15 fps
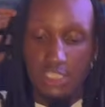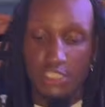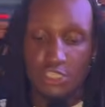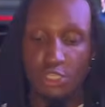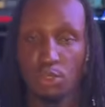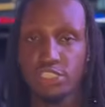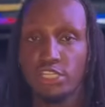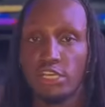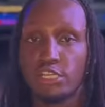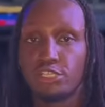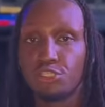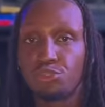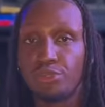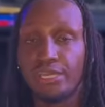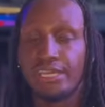What you're gonna
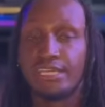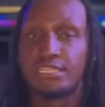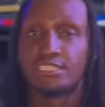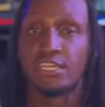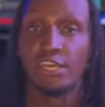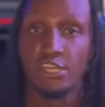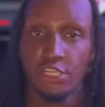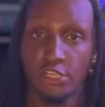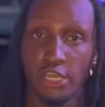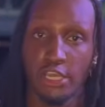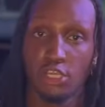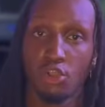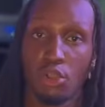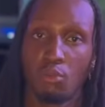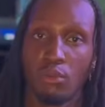do is you're gonna
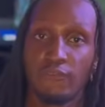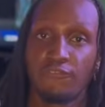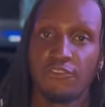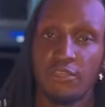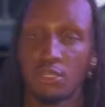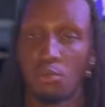go on one foot.